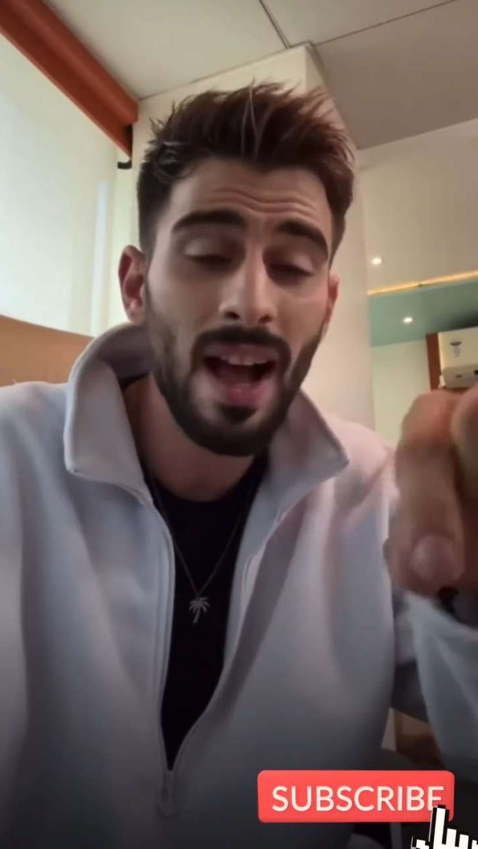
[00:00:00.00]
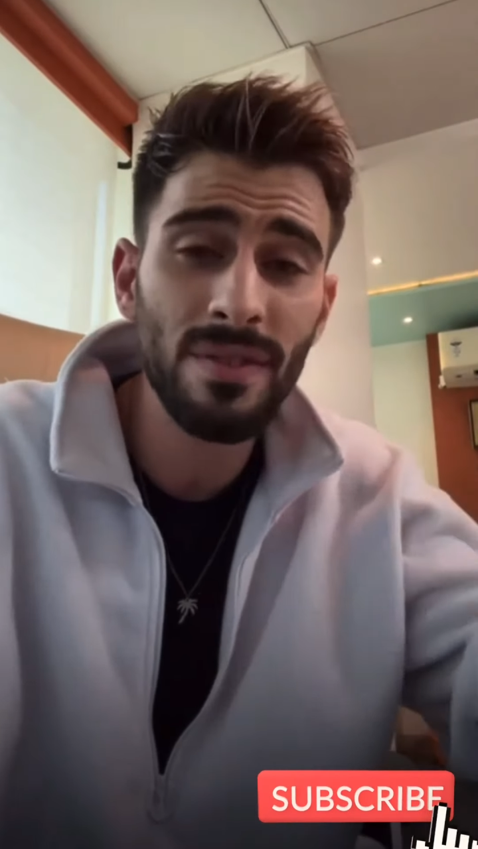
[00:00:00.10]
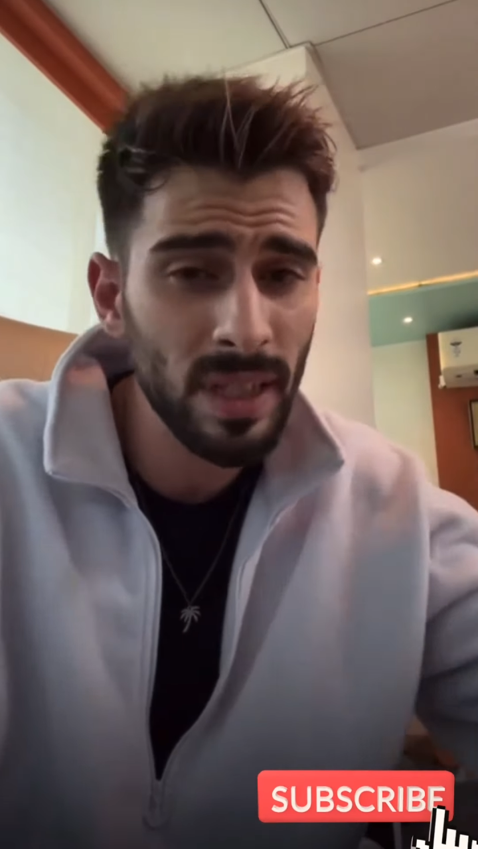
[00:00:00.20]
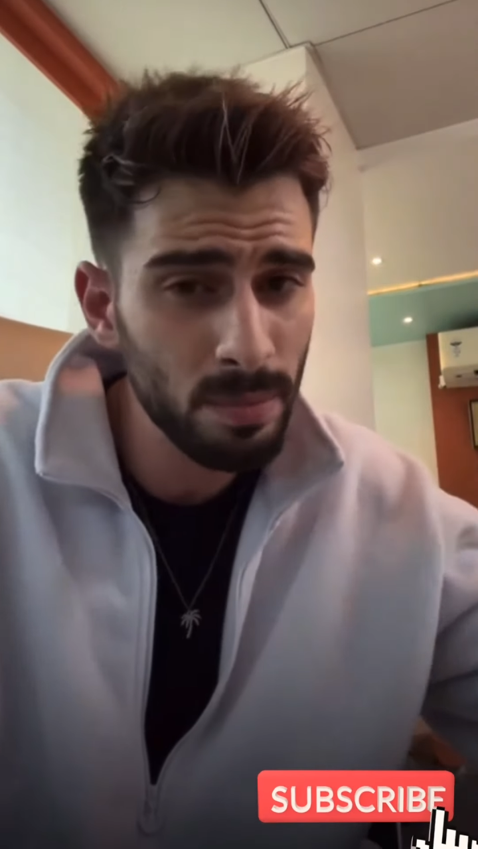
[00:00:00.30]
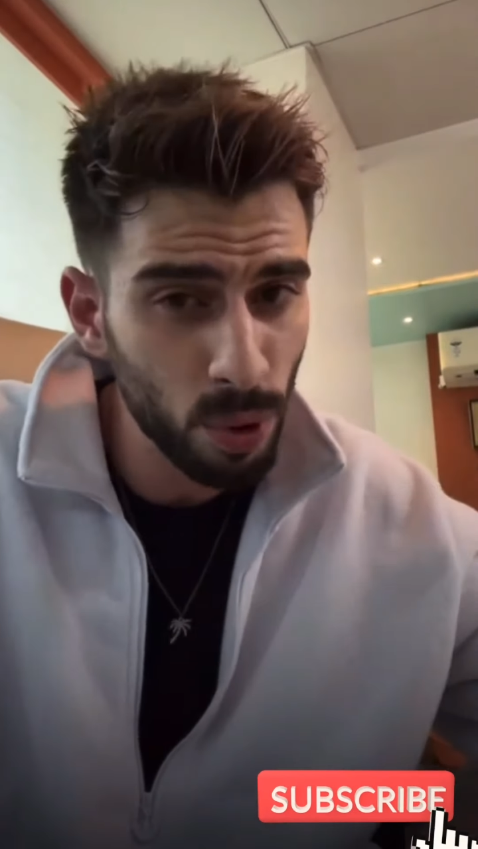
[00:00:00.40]

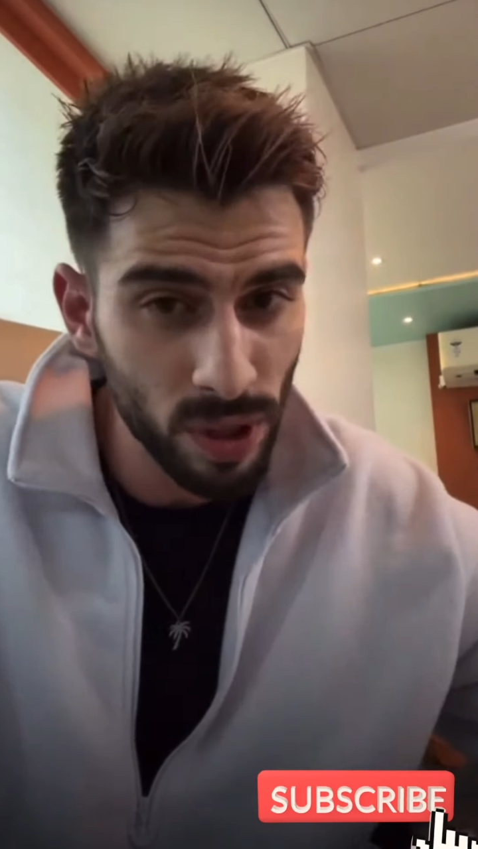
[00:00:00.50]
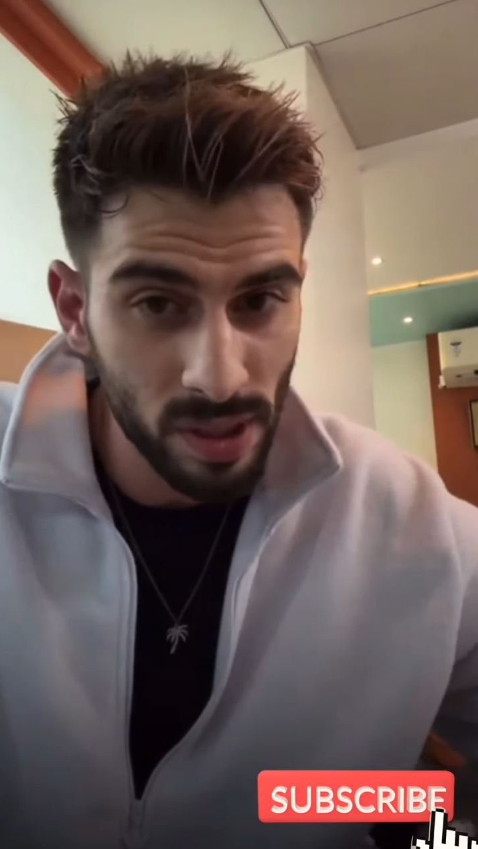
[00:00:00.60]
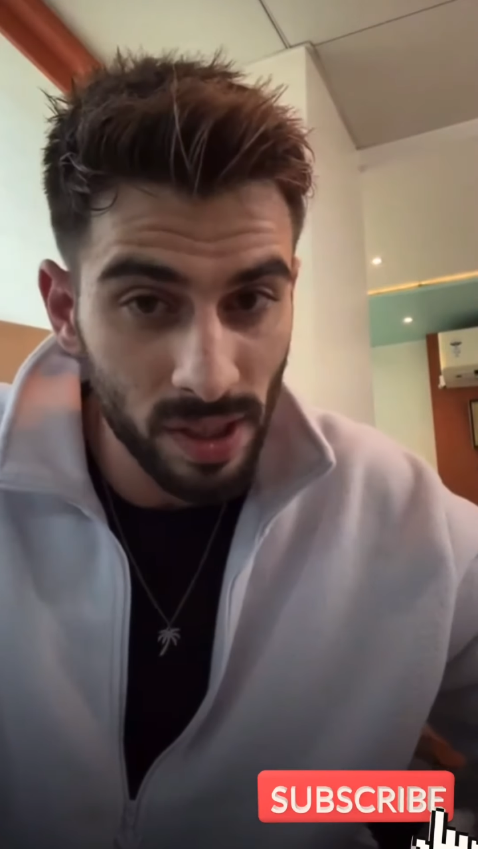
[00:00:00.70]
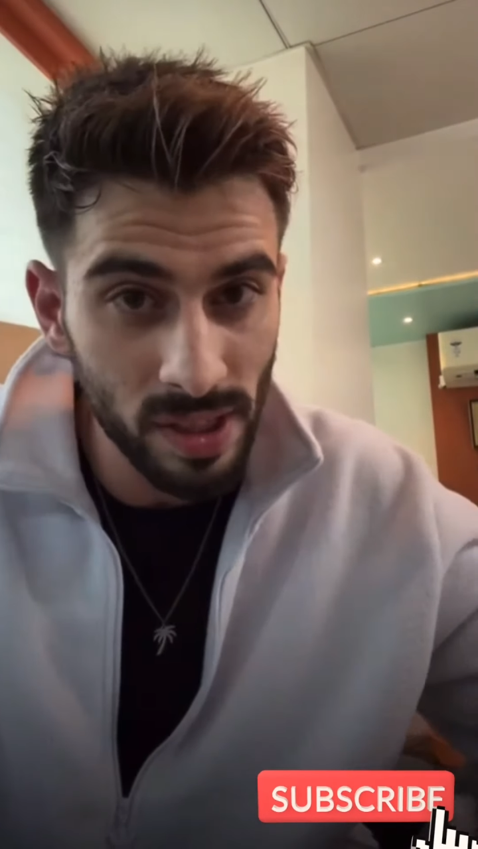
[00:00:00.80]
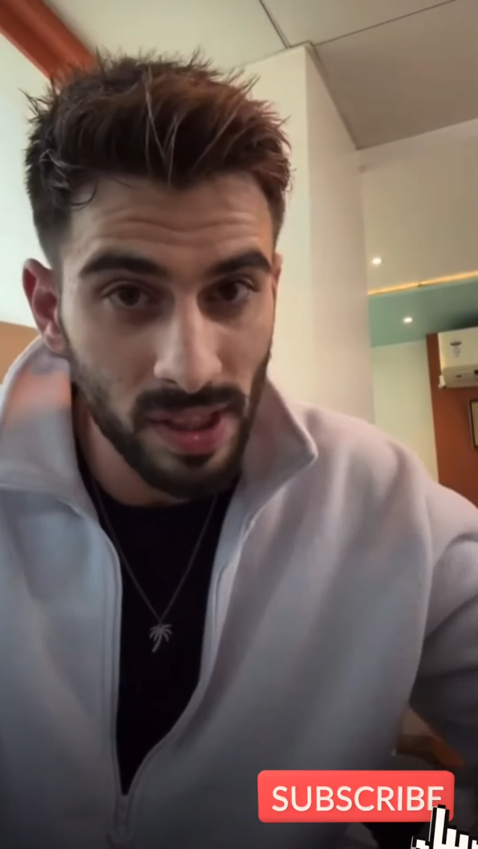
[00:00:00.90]
I've written
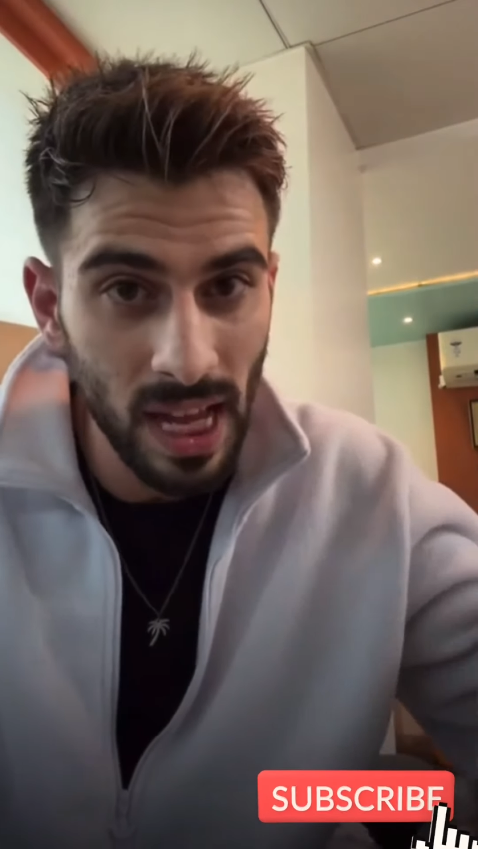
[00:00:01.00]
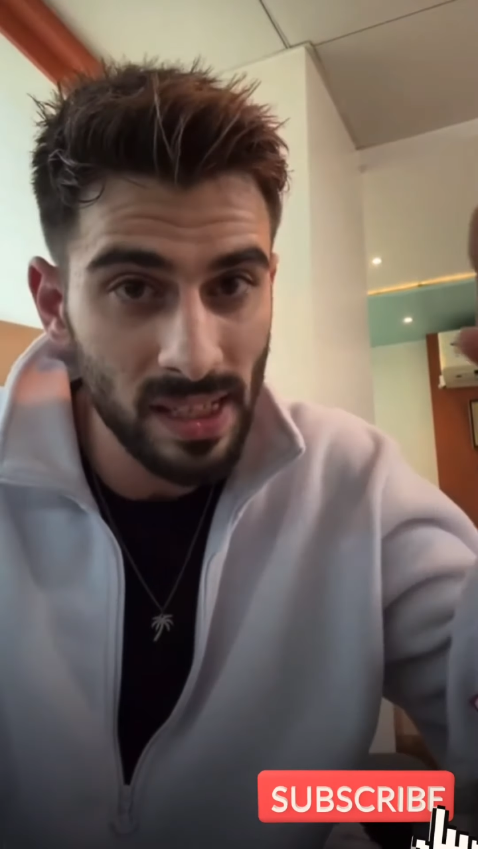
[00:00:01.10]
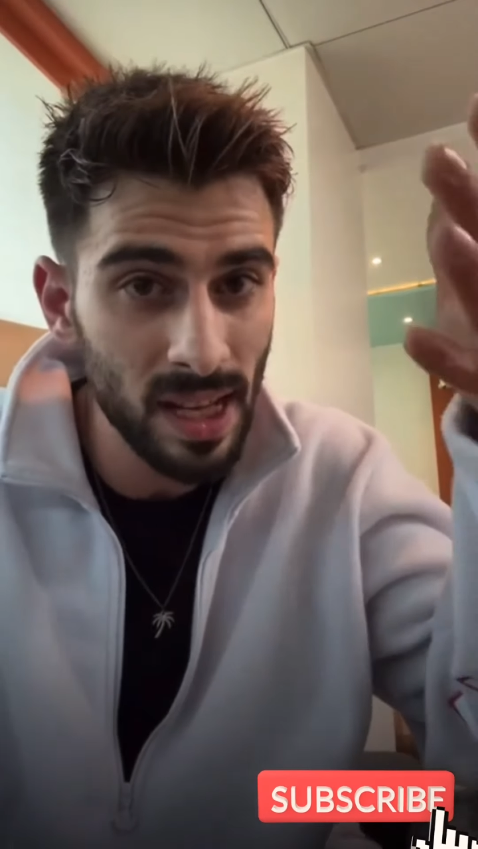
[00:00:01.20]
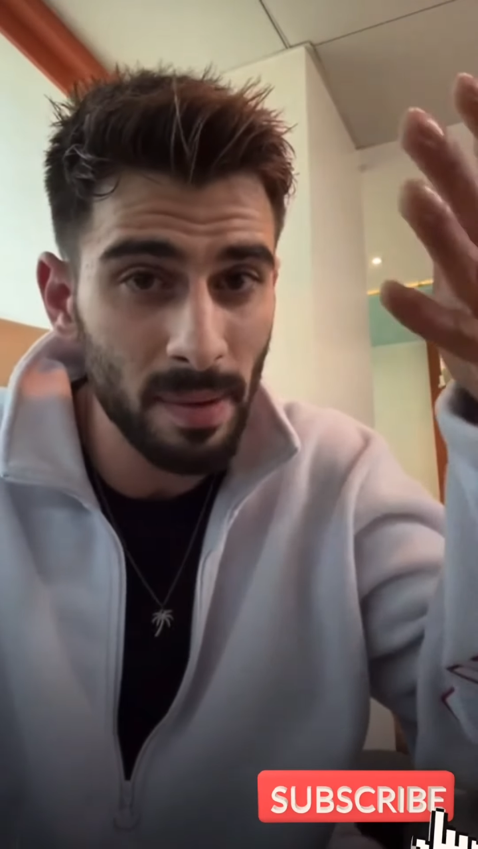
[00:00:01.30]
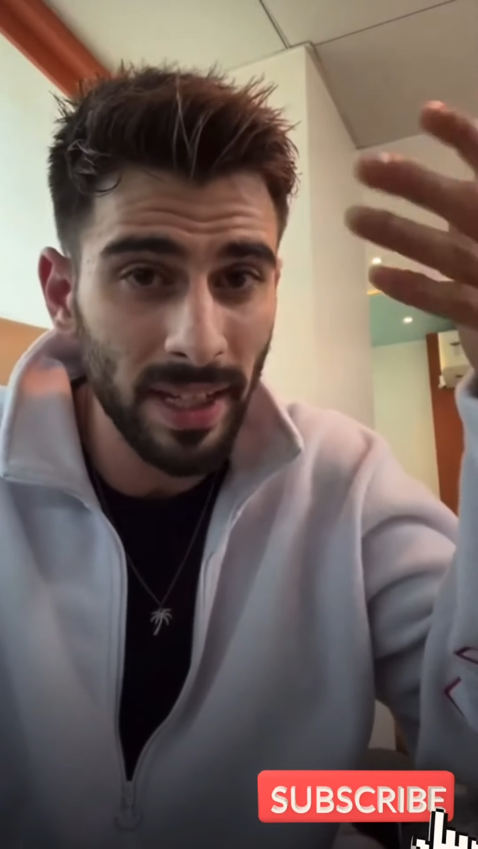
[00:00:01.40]
points because
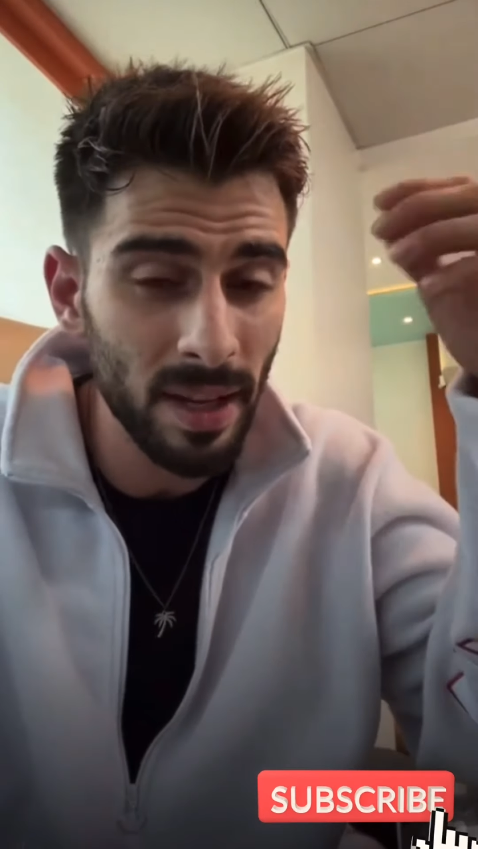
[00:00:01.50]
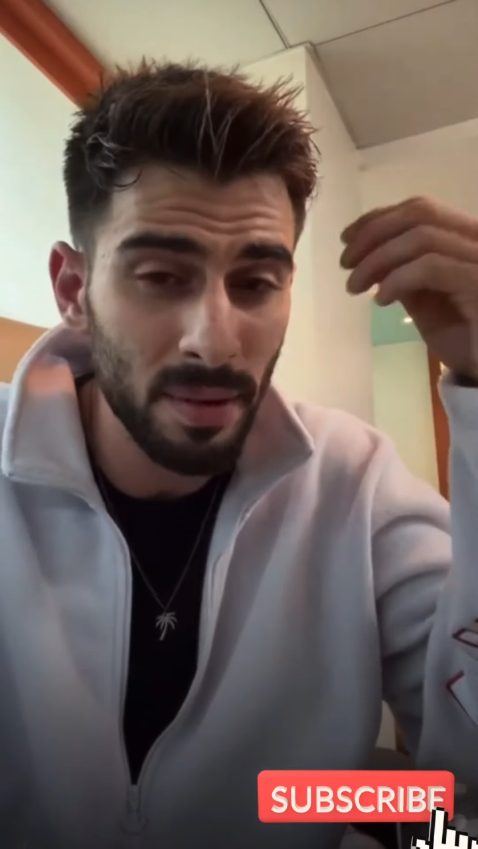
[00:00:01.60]
last time I